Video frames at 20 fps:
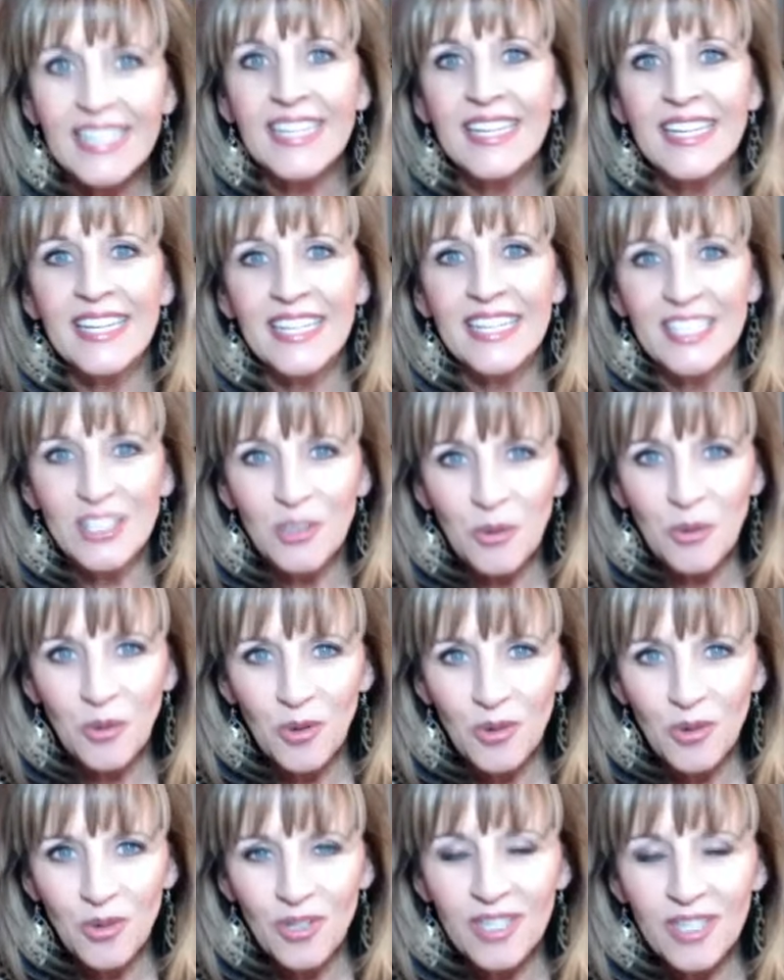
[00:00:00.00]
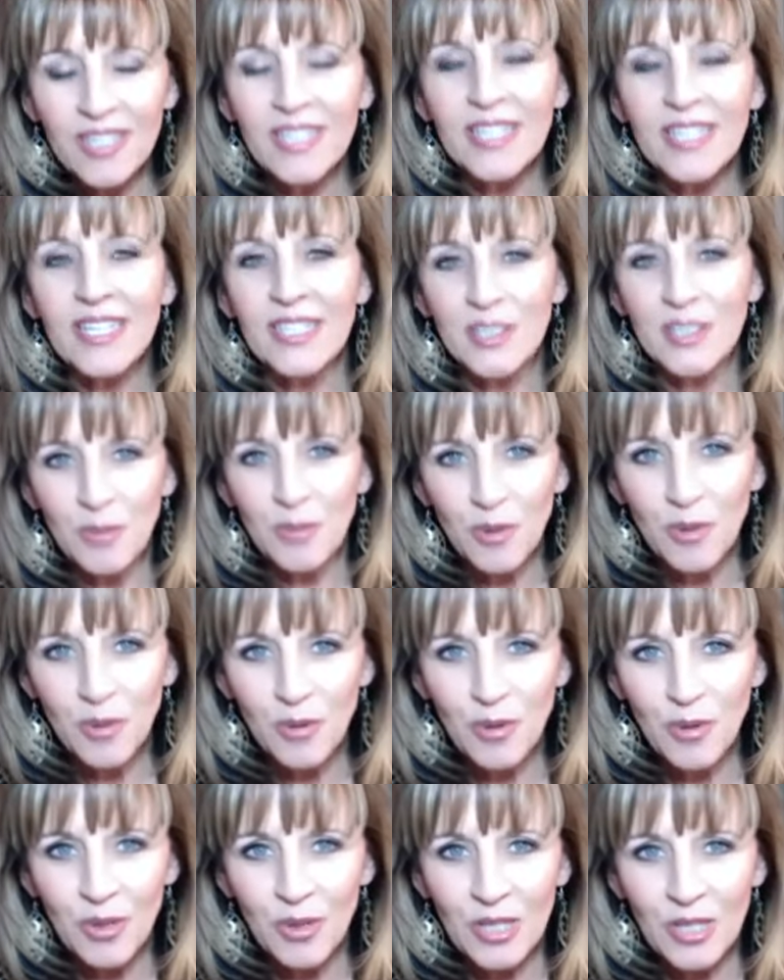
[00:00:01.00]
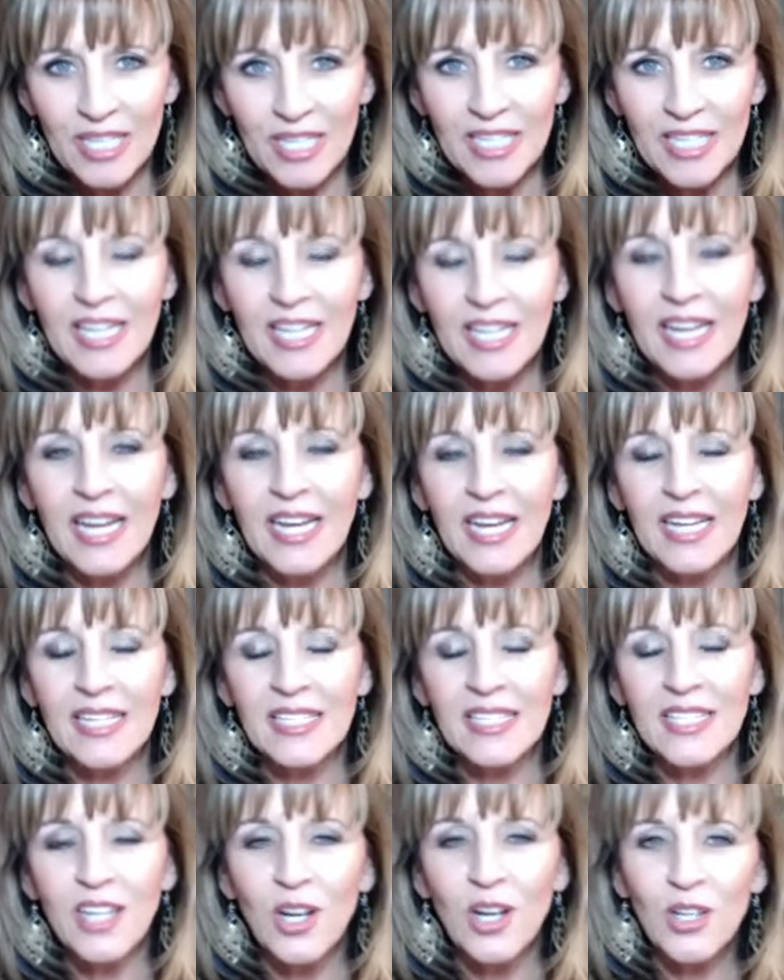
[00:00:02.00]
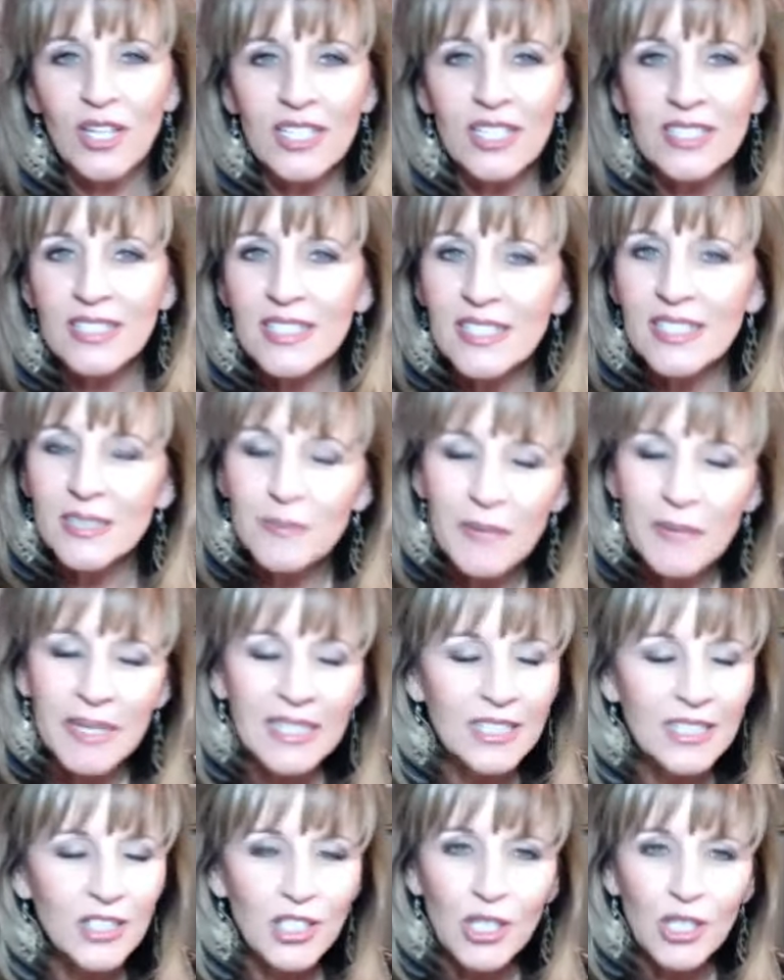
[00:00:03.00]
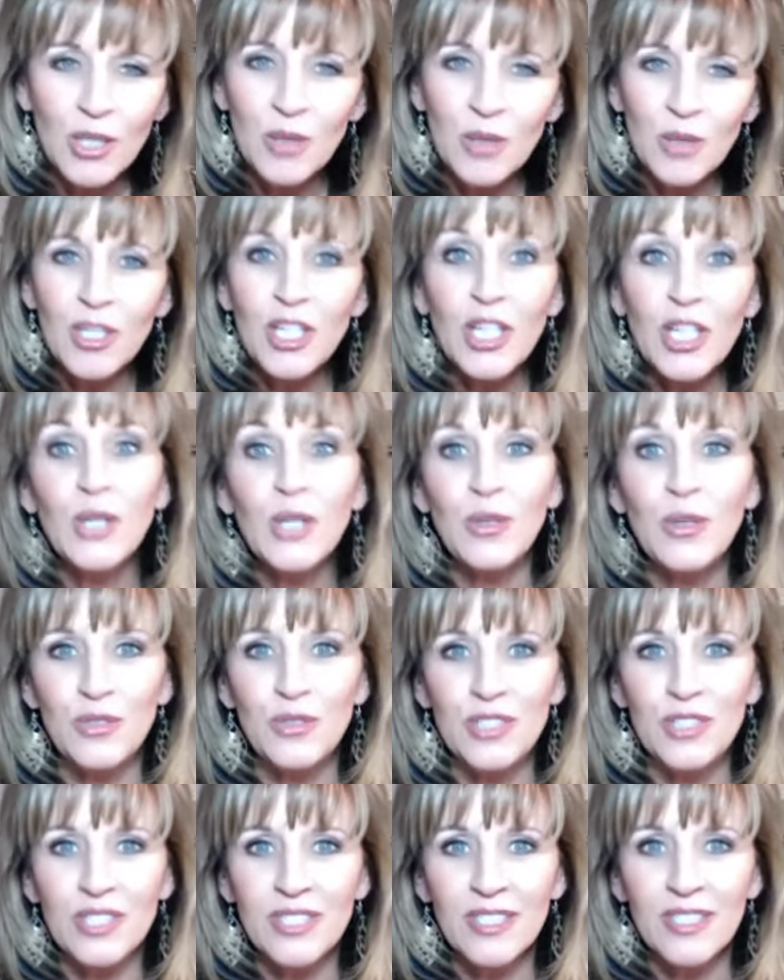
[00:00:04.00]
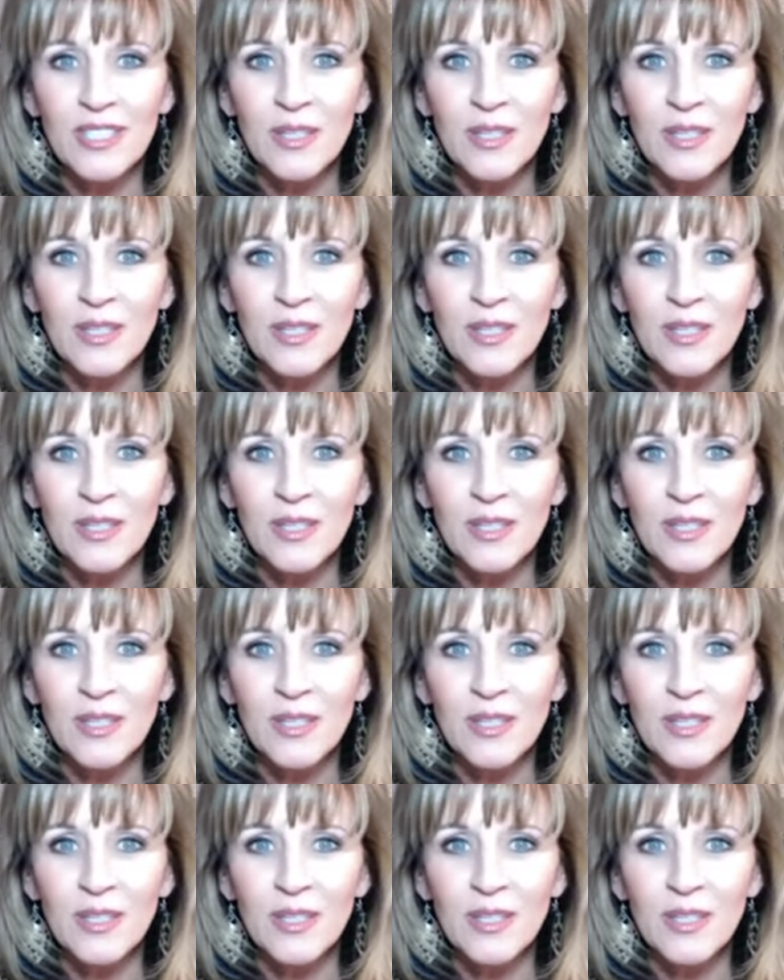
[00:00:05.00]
Get to ordering, get to recruiting, and y'all, let's make June huge.